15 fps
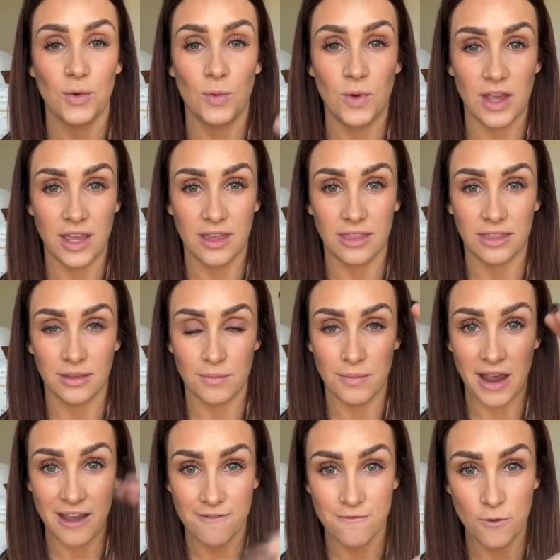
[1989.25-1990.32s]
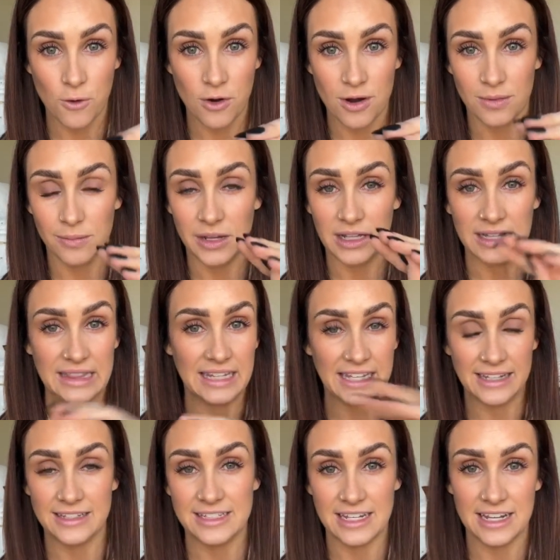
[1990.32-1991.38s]
with my form
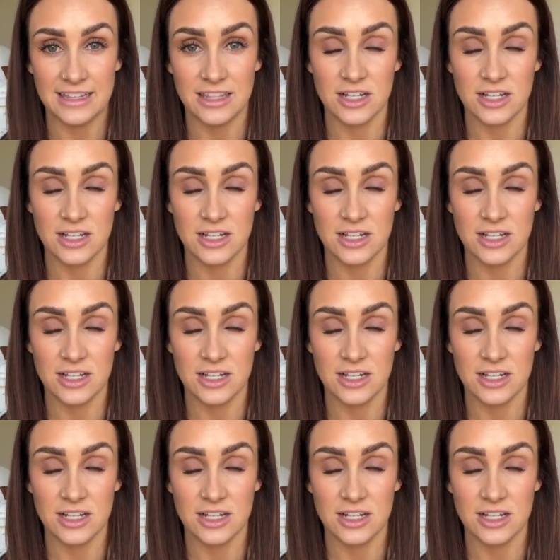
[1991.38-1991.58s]
linked in